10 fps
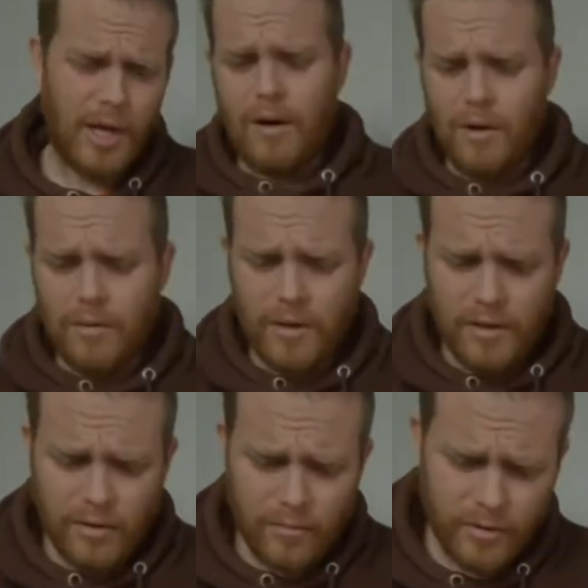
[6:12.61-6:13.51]

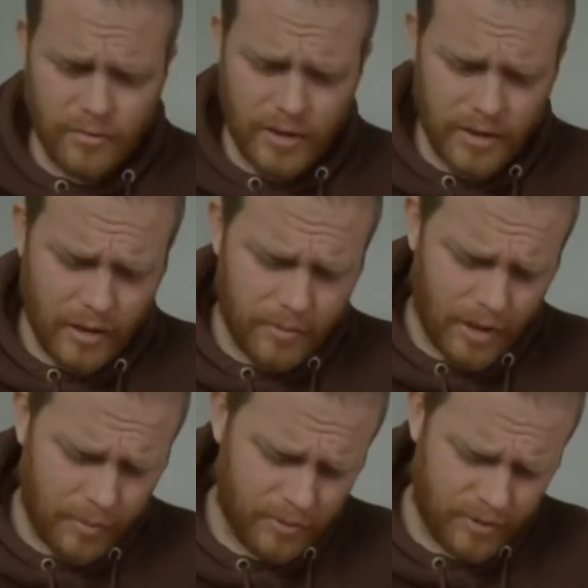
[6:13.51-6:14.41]
In terms of the
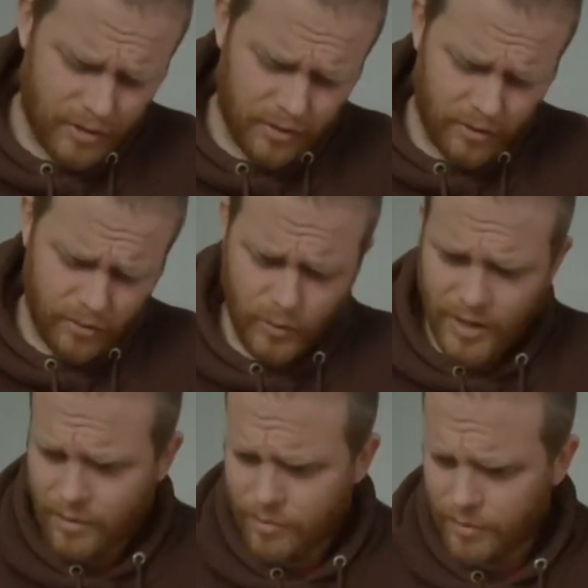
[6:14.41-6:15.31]
uppers, other than the
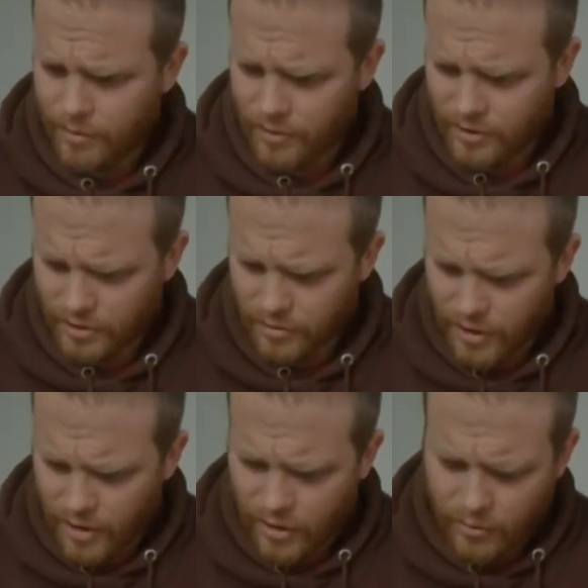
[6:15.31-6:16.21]
wear issue,
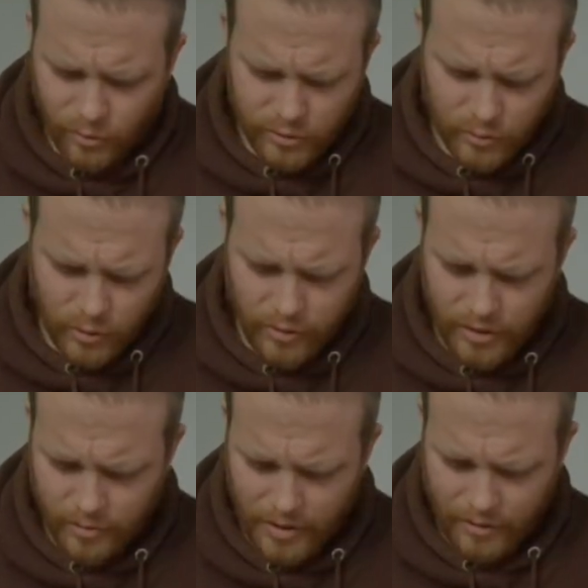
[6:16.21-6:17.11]
I was
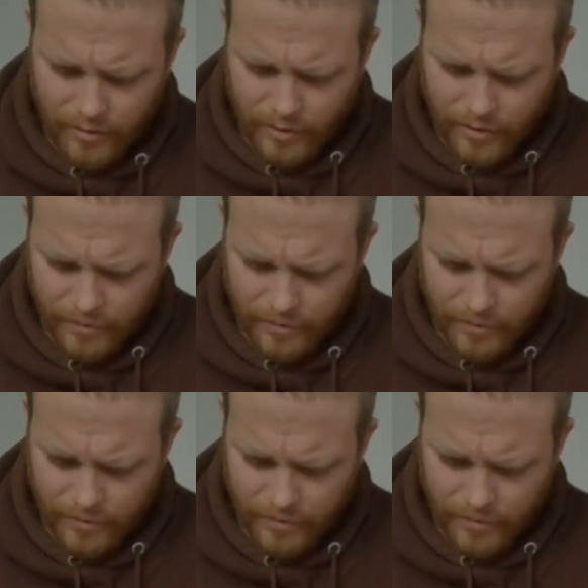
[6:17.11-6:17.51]
worried about